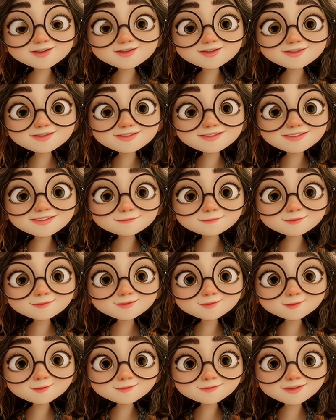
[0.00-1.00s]
Just a simple
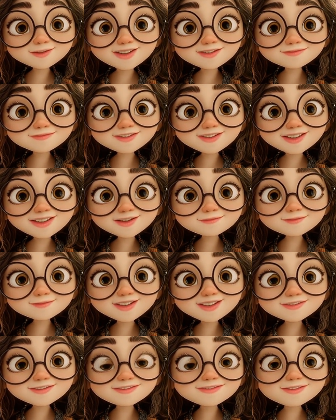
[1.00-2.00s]
tool that gives it enough
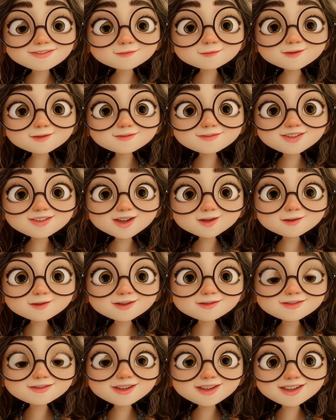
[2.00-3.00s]
light to see where it's
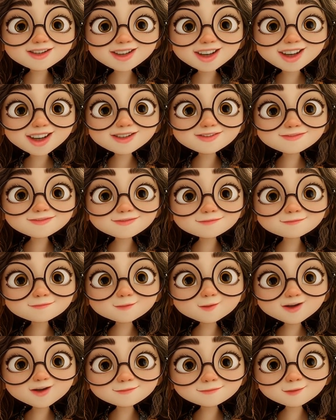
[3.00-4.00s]
going, and
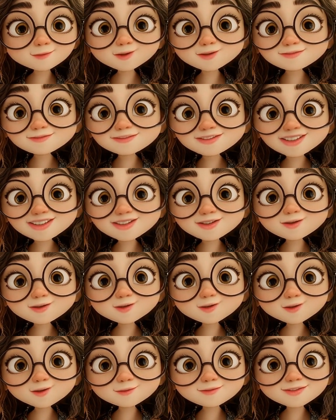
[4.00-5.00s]
more importantly,
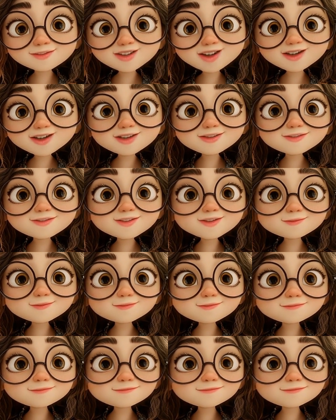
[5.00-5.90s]
who it's talking to.